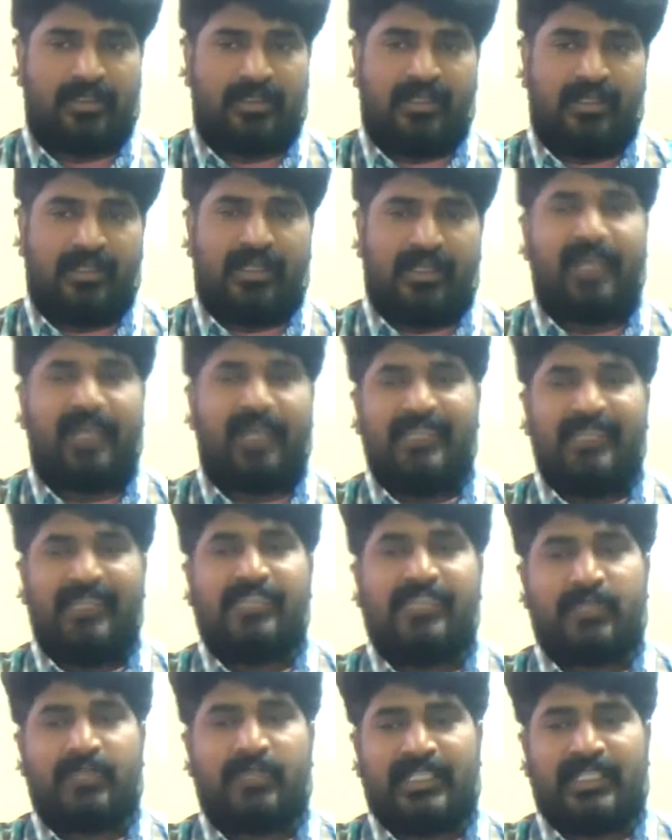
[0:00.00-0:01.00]
I mean to
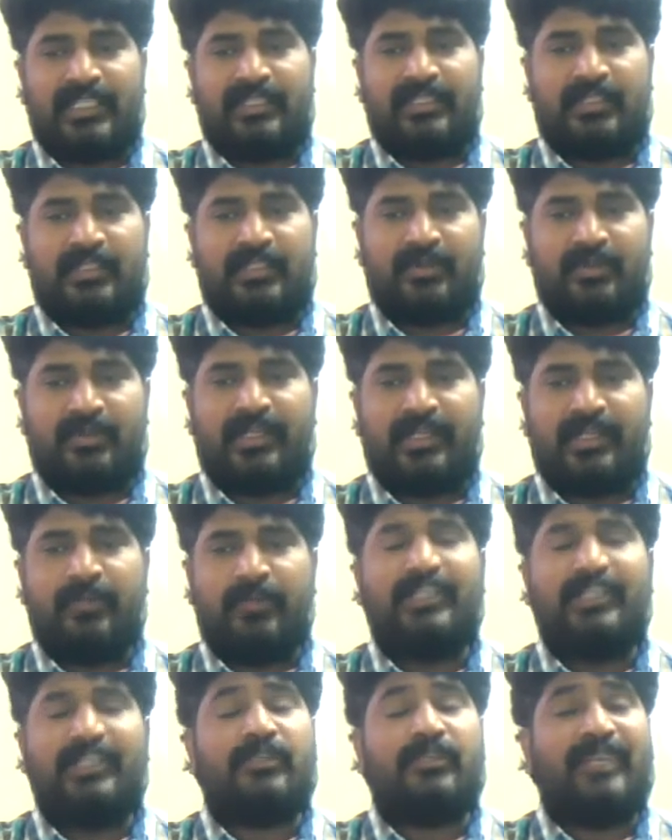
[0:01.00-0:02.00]
say that, okay, you
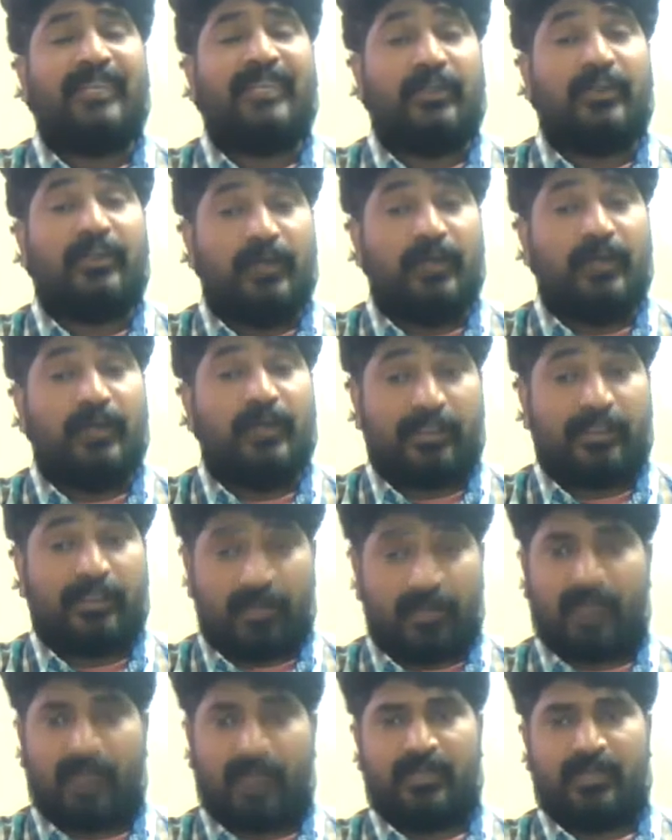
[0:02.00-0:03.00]
need to be good at
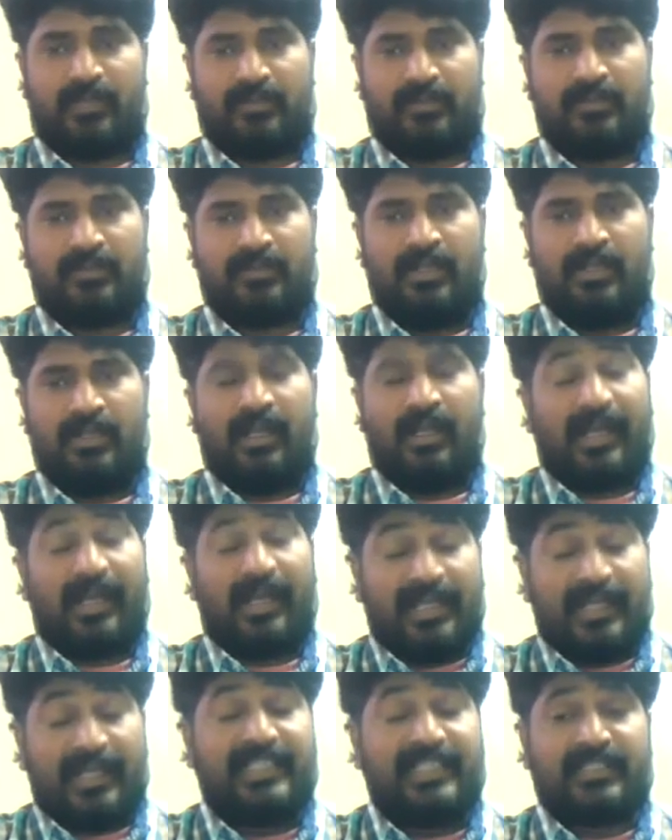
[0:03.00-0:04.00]
grammar.
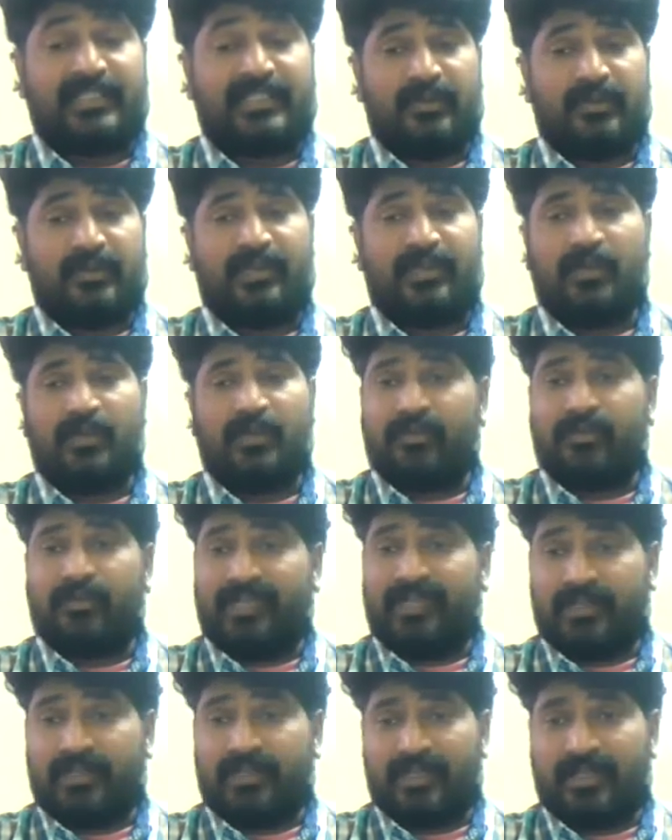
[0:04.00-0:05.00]
Unless, okay, you are very
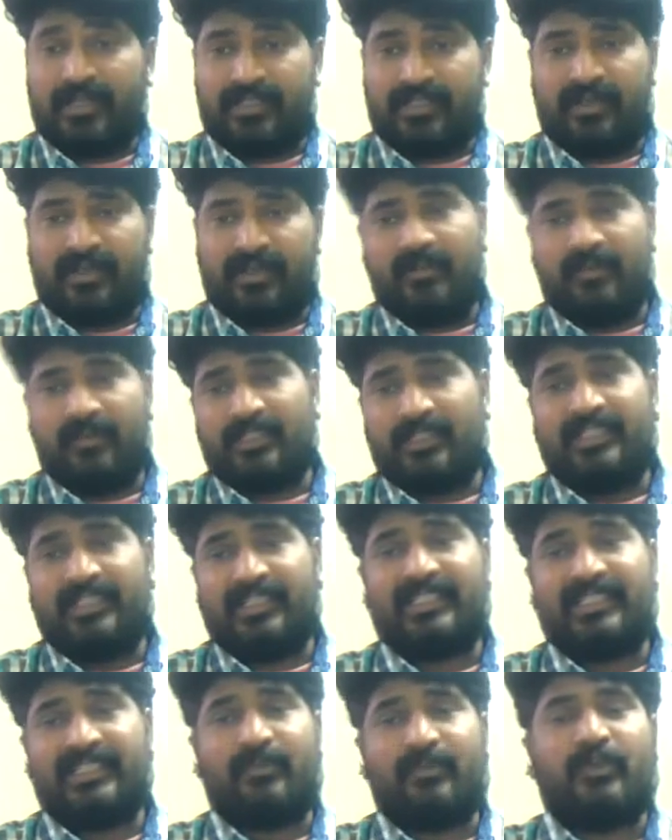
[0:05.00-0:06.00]
good at grammar, there is
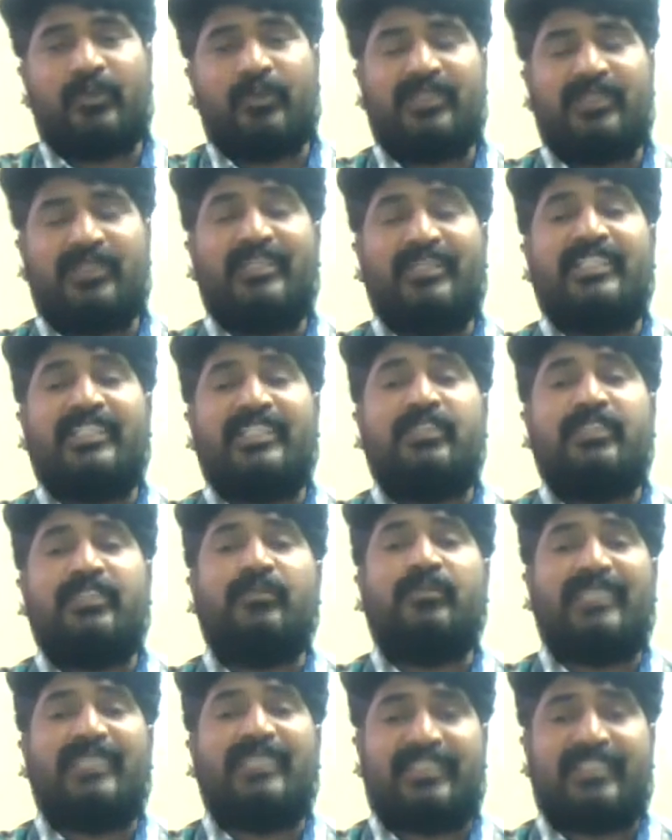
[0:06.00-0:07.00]
a possibility to
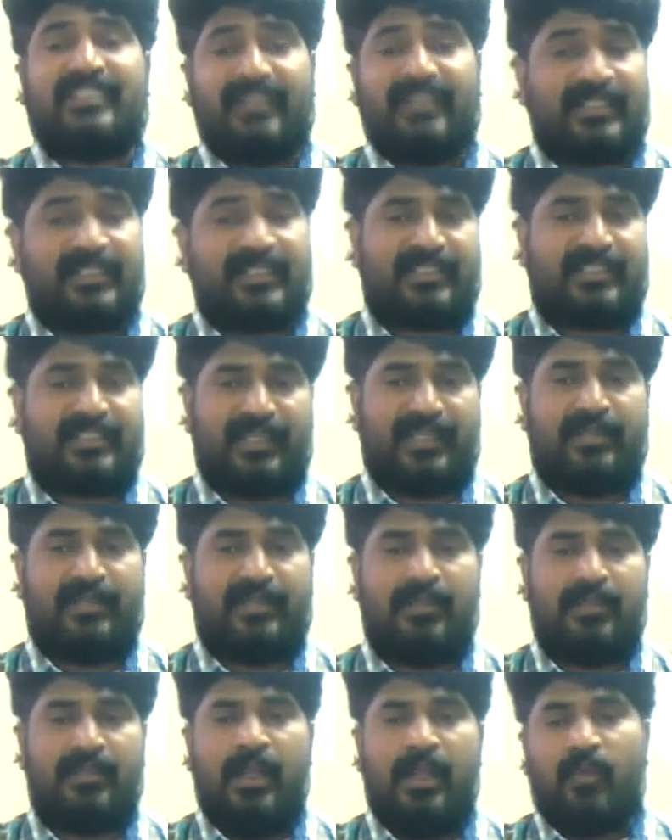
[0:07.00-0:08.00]
misunderstand
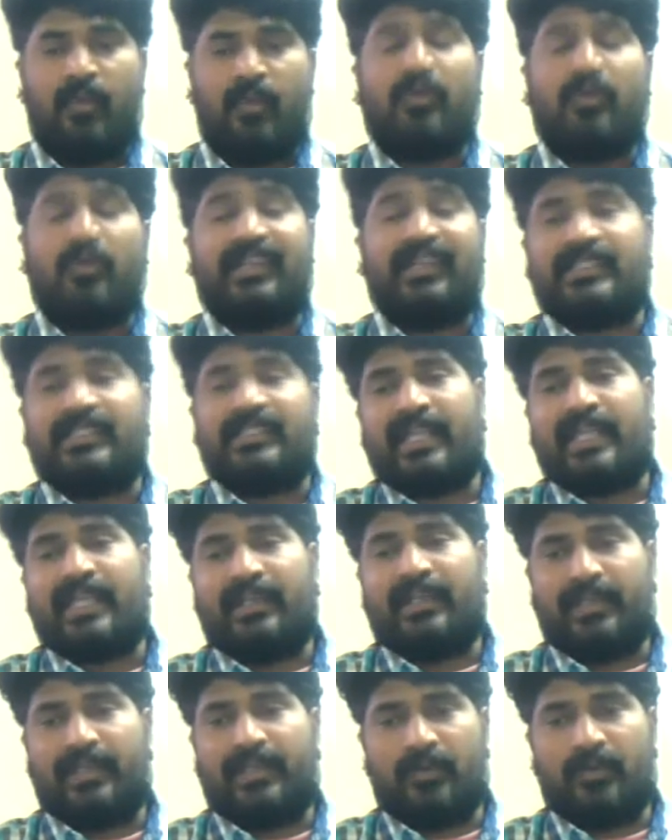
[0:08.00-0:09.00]
what exactly
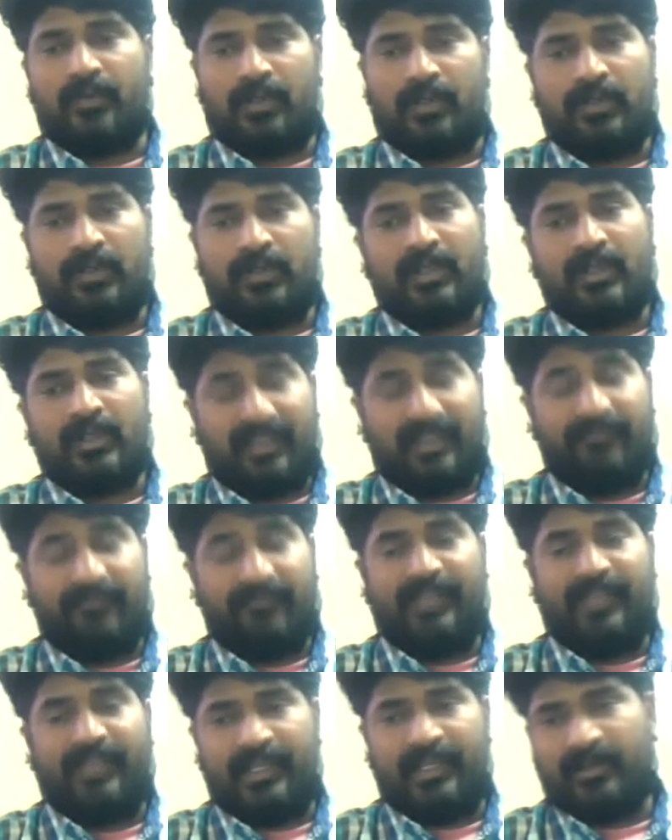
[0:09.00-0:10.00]
you are
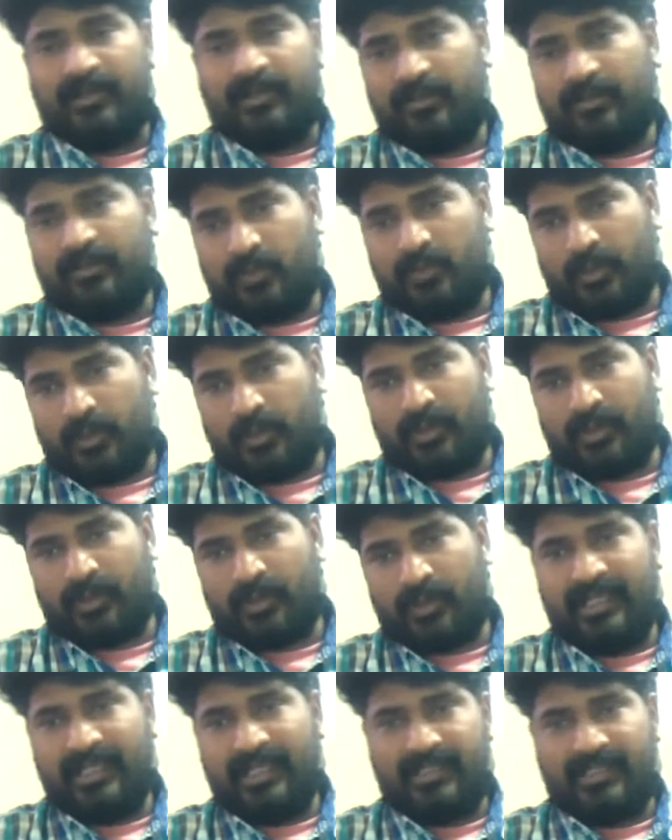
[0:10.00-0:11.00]
conveying through your
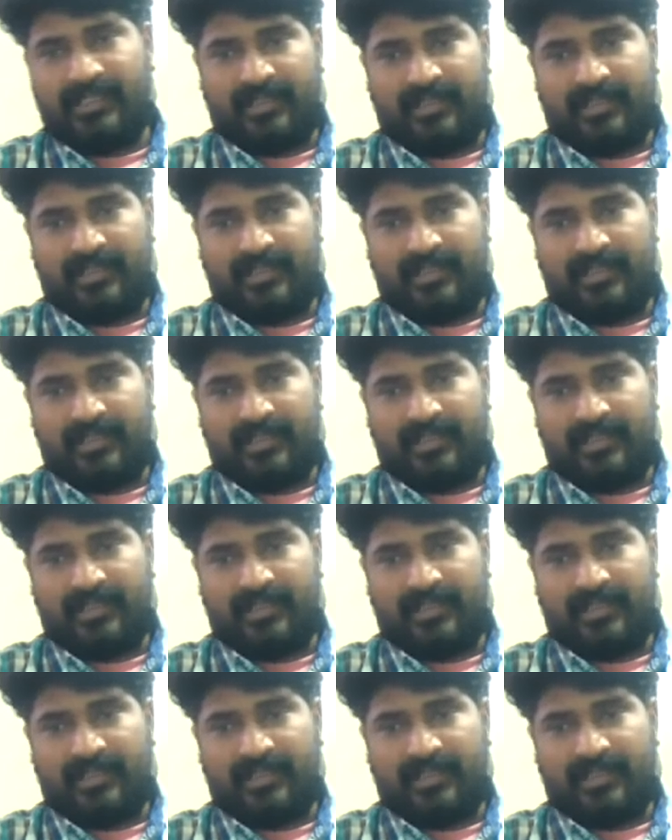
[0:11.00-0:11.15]
writing.